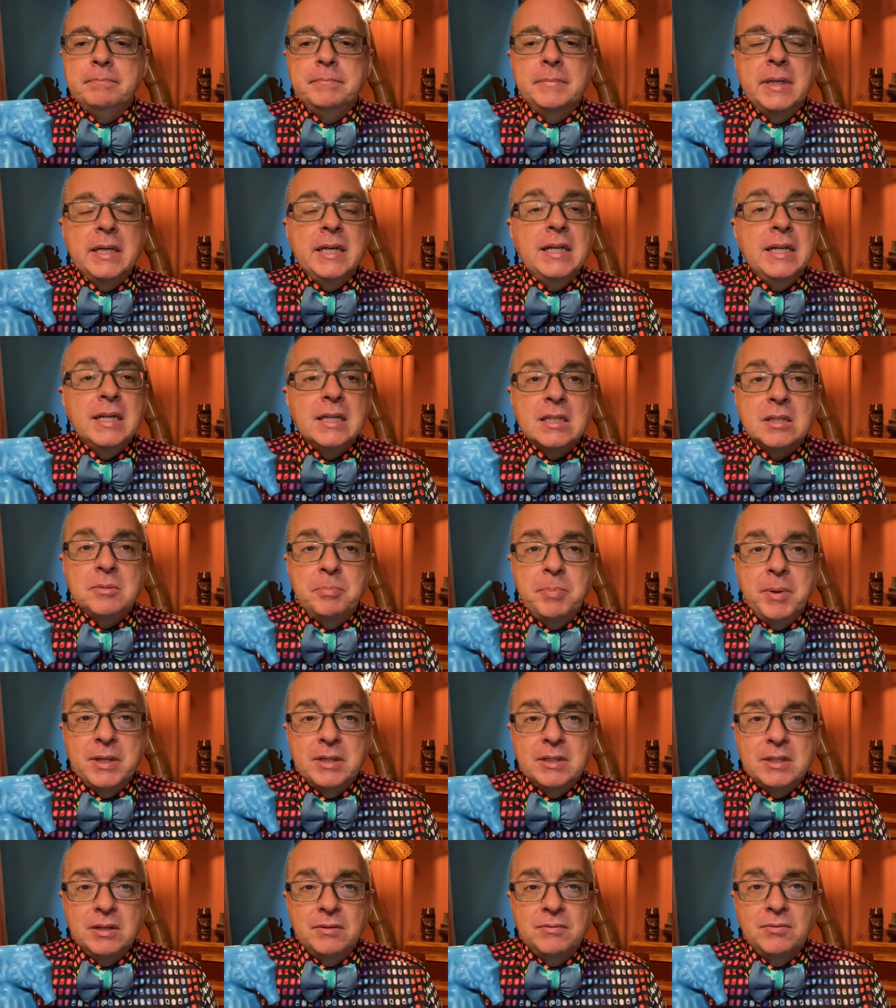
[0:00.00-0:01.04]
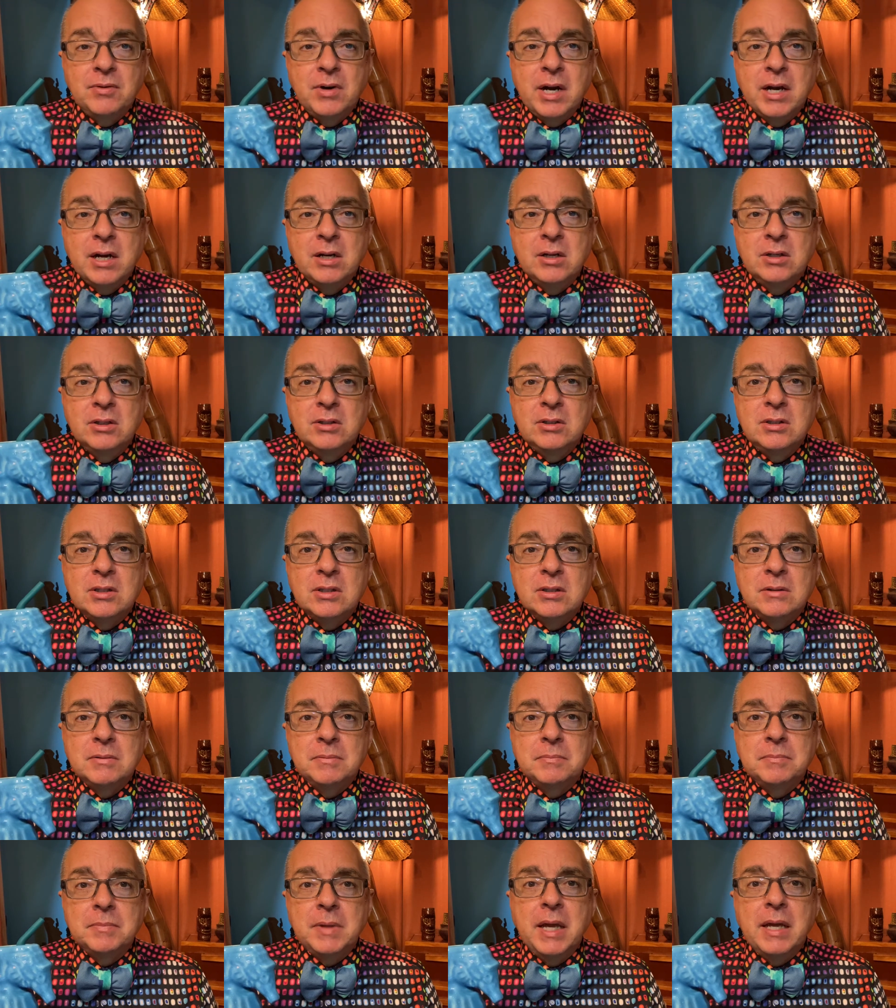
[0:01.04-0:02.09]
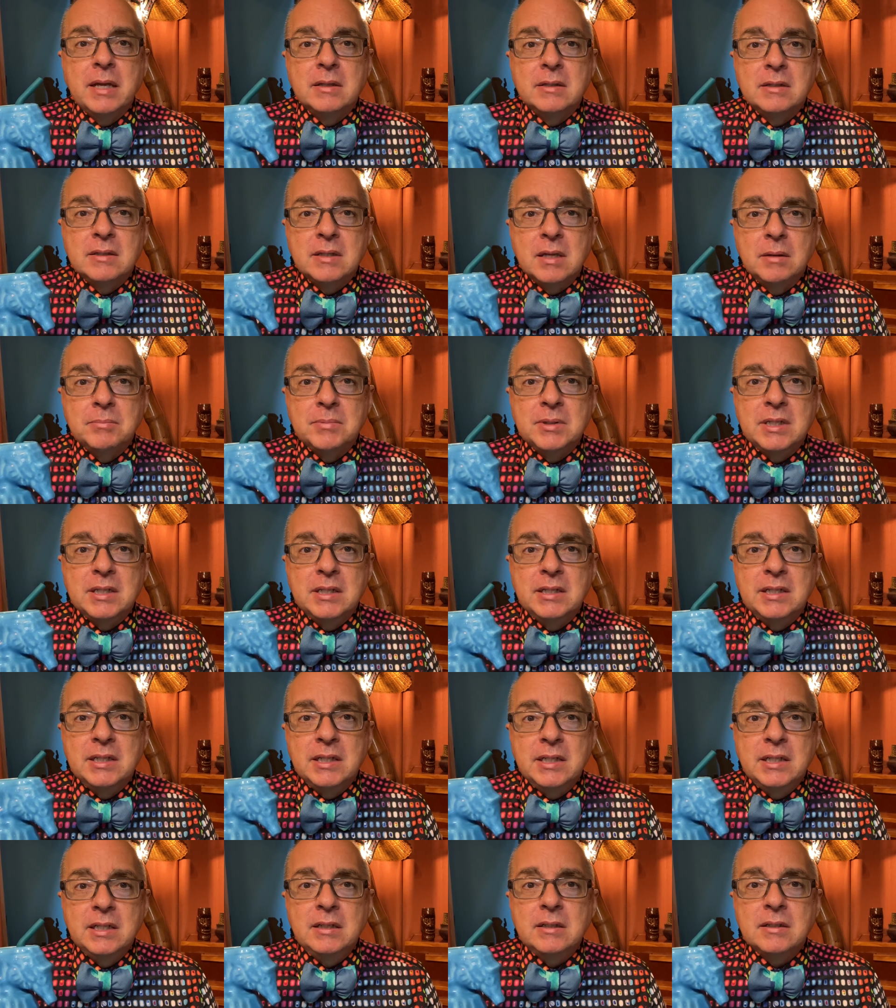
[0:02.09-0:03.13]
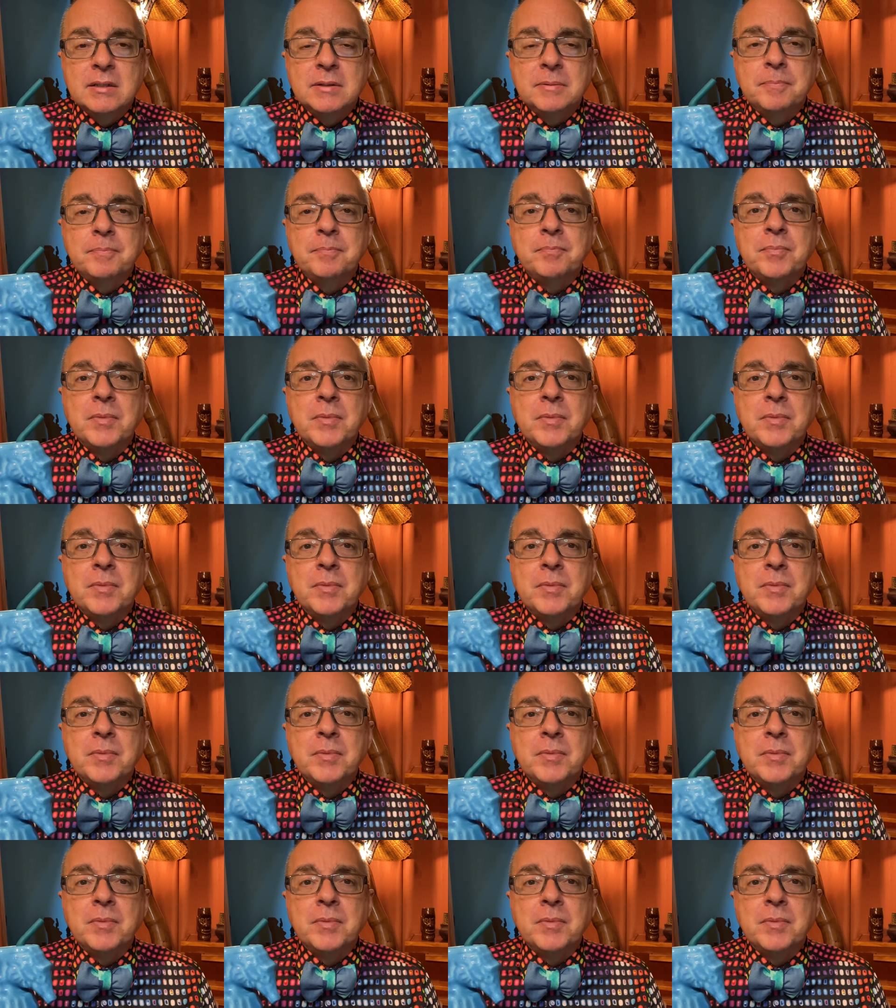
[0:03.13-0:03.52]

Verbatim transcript: inexpensive records and some CDs